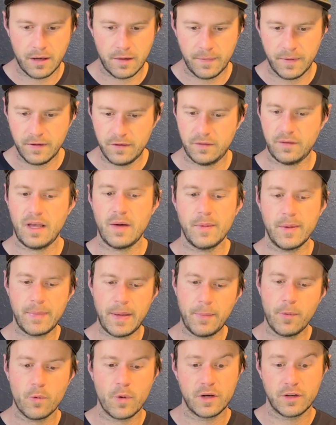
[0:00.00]
This is how many
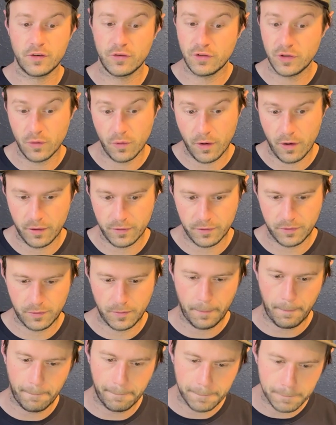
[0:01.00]
people rented U-Hauls.
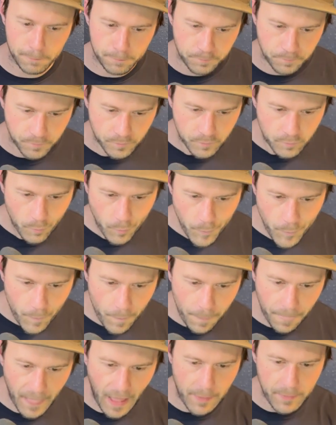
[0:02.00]

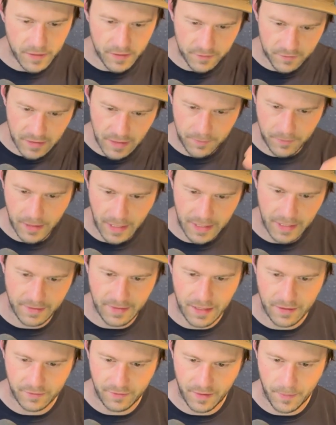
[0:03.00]
I'm going to skip kind of
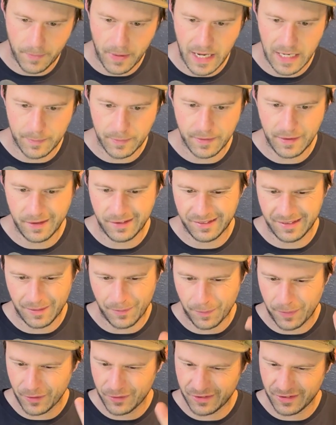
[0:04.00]
down to the bottom of this. I'll
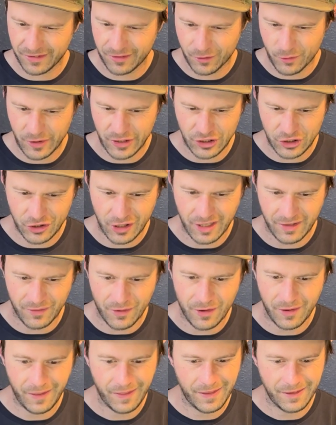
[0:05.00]
post a screenshot of
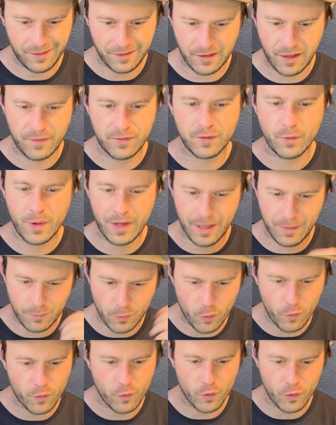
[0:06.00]
all of this stuff so we can
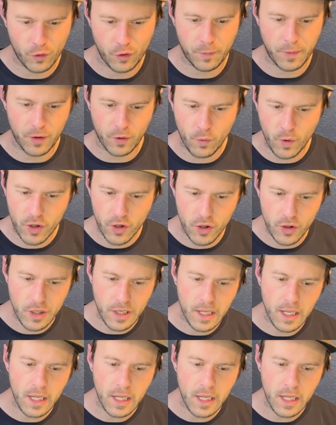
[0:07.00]
move through a little bit quicker.